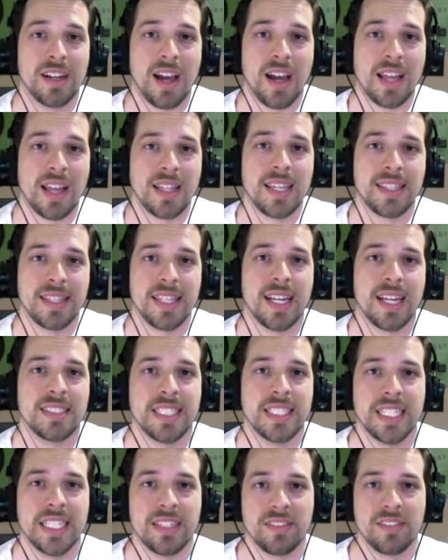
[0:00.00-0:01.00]
I like the
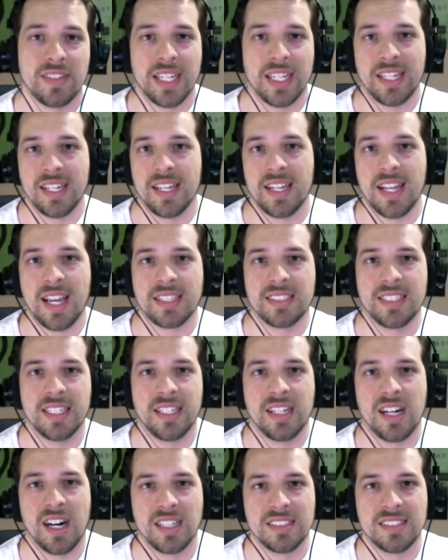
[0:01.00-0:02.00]
idea of like
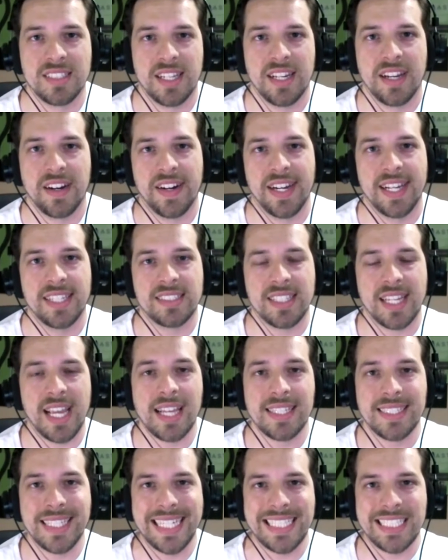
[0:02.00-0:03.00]
connecting content areas. Like,
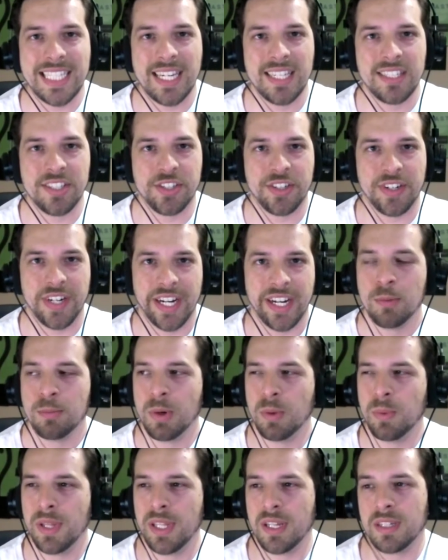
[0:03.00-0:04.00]
I teach history,
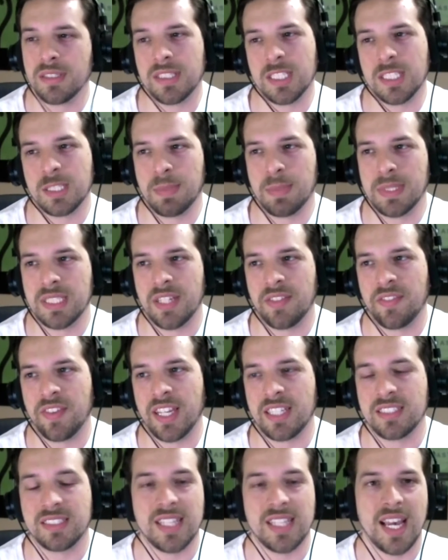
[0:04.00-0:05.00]
but when there's a
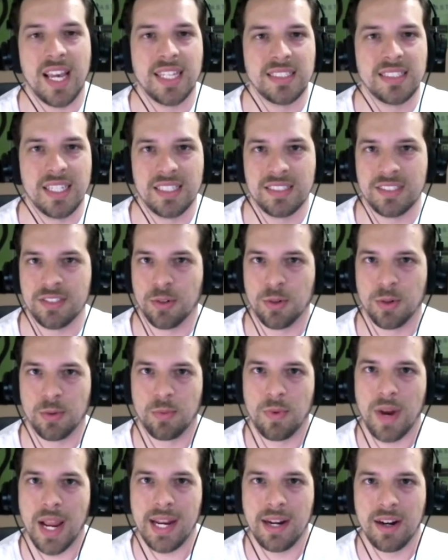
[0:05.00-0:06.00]
specific scientist
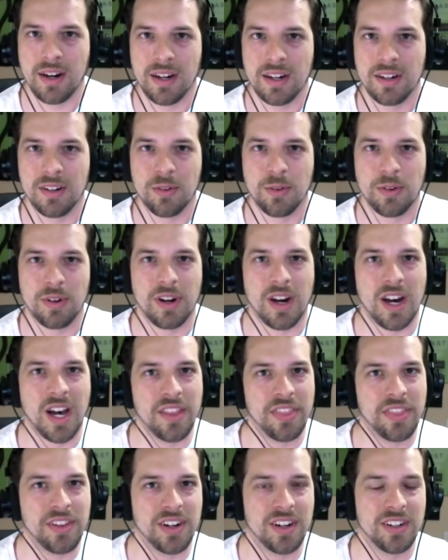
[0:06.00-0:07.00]
or writer or
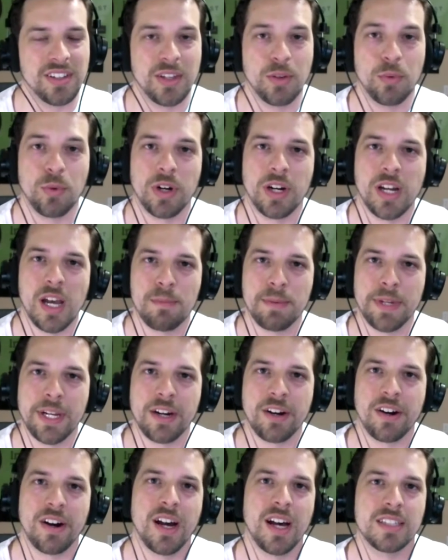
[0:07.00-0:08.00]
author that we're coming
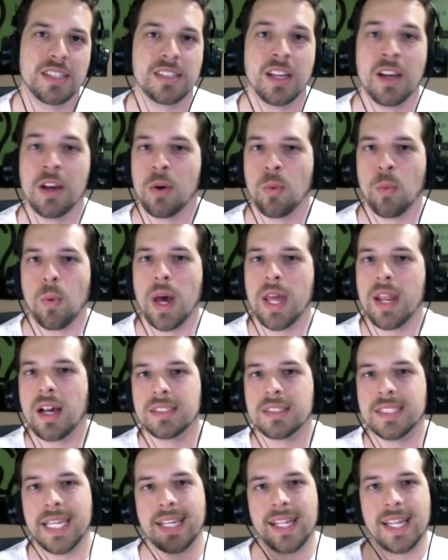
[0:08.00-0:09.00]
across, why
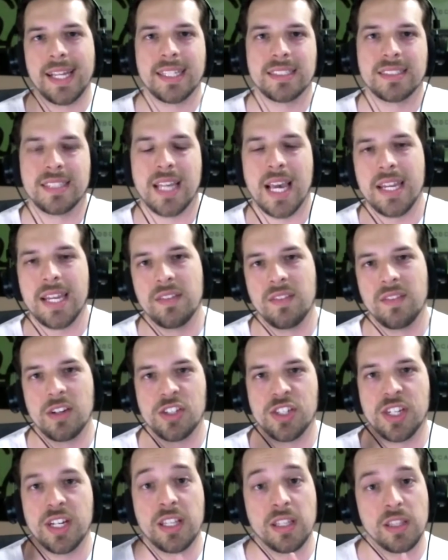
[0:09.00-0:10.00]
not take like a side
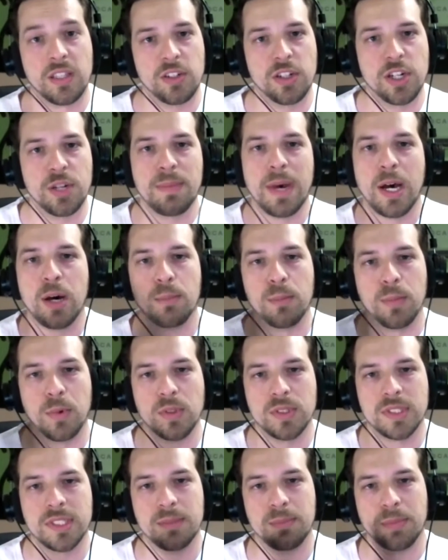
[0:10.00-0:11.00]
diversion and learn about
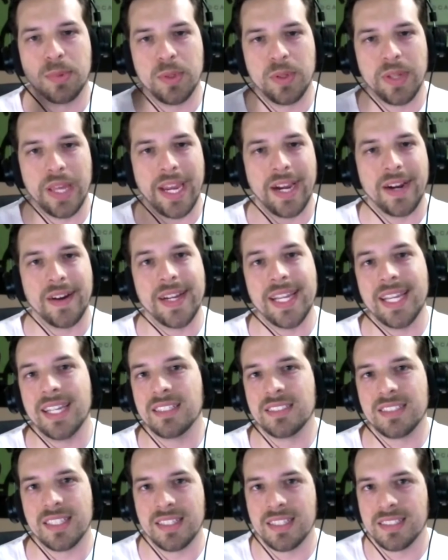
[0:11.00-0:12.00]
multiple
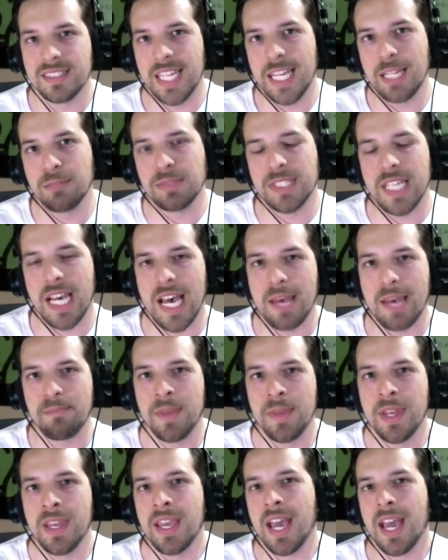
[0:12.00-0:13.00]
areas at the same time?
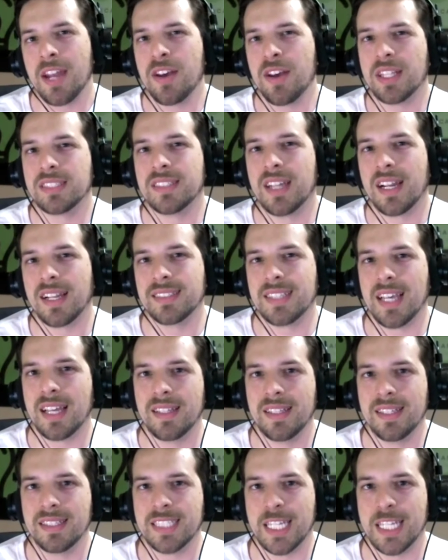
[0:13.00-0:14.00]
I know it's not
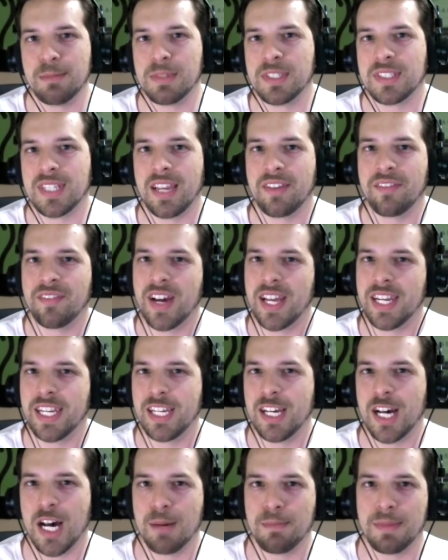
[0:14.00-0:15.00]
exactly the same as like
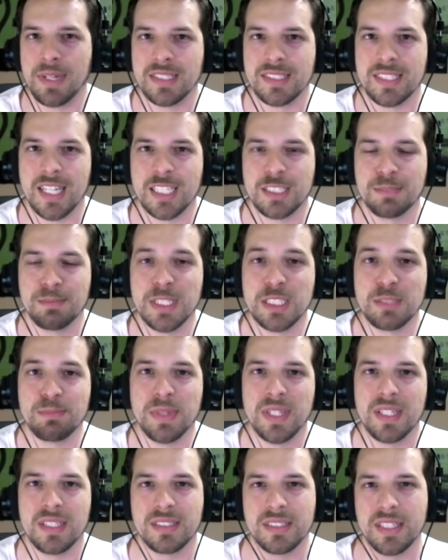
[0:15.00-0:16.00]
finding common assessments,
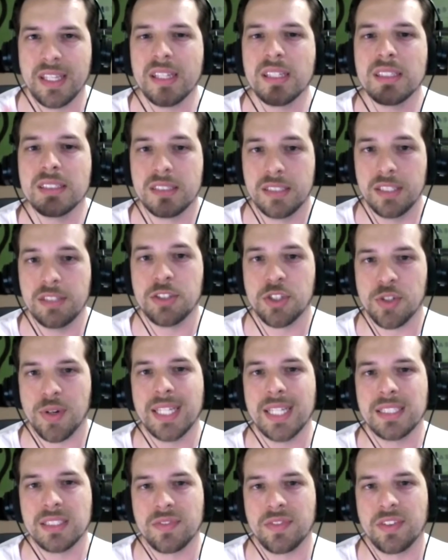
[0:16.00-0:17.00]
but the skills do
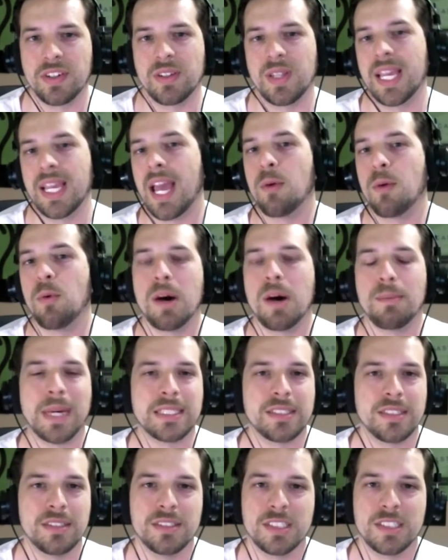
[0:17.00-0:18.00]
transfer. Like, I want my
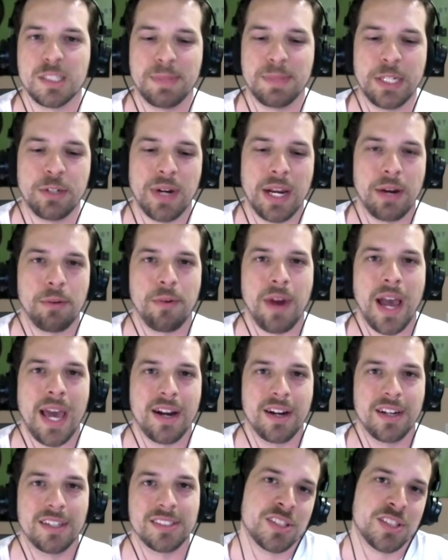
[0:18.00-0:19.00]
students to be great
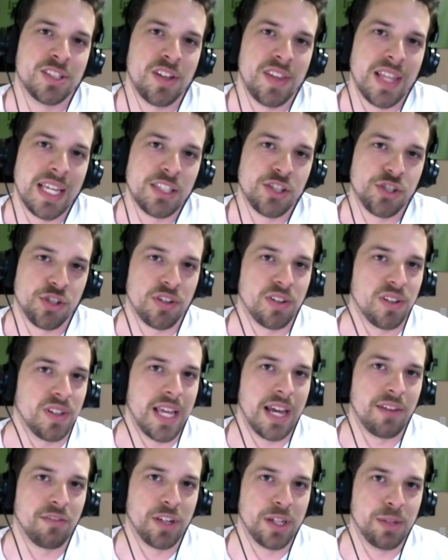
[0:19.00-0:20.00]
writers, so they journal
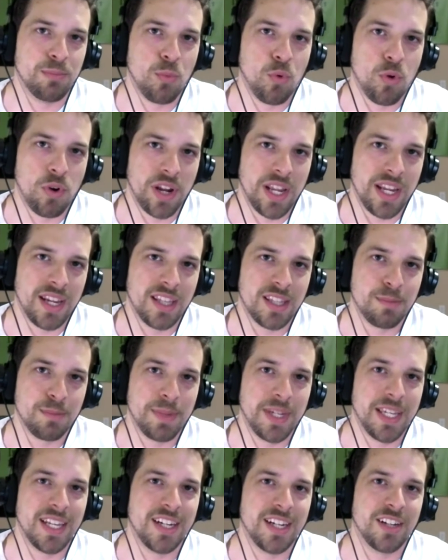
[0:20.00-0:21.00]
every morning at the
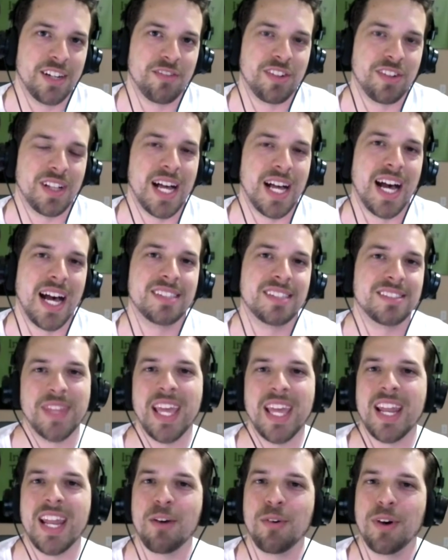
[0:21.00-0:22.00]
beginning of class.
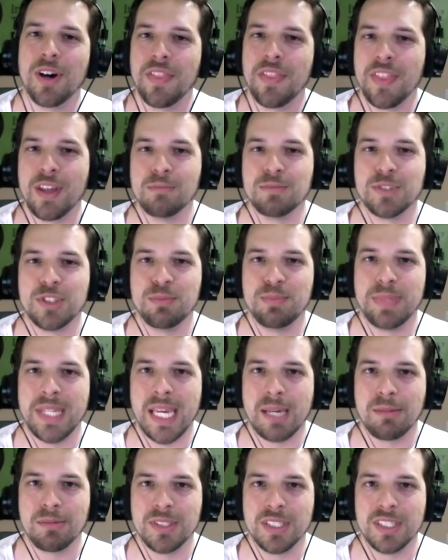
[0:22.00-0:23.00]
And I want them to
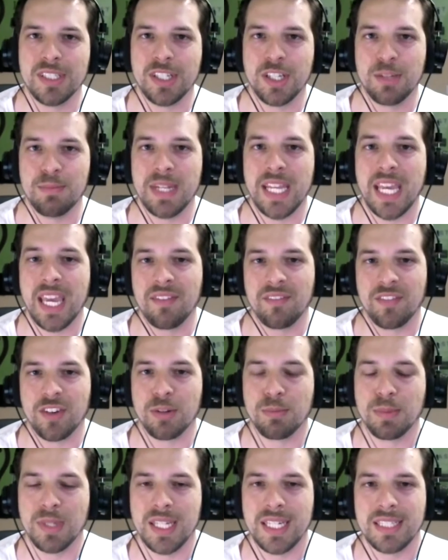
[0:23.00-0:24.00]
be able to communicate
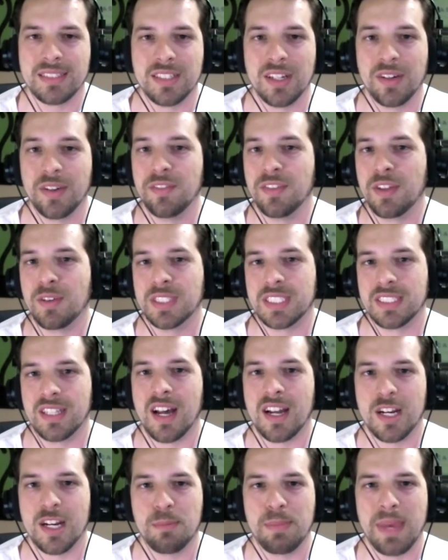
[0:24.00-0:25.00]
verbally. So even though it's
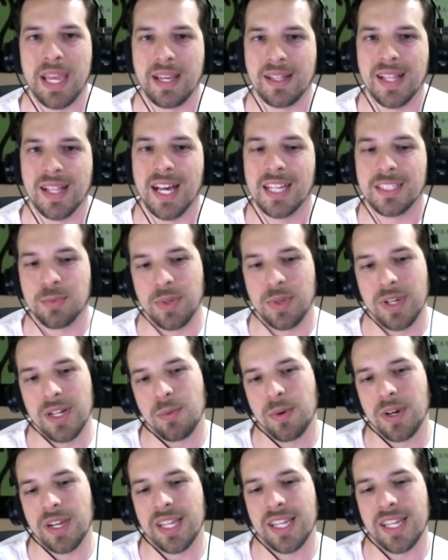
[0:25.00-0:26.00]
not a debate class, we're going
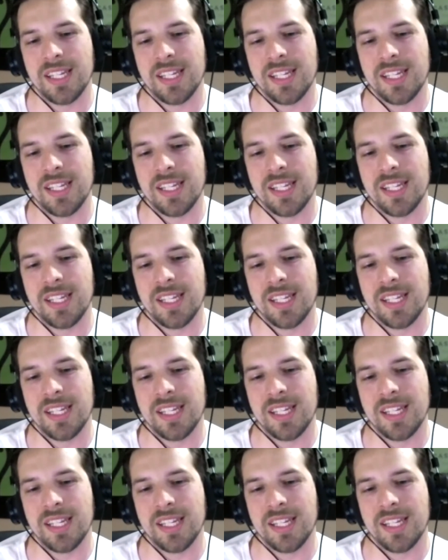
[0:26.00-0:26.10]
to work in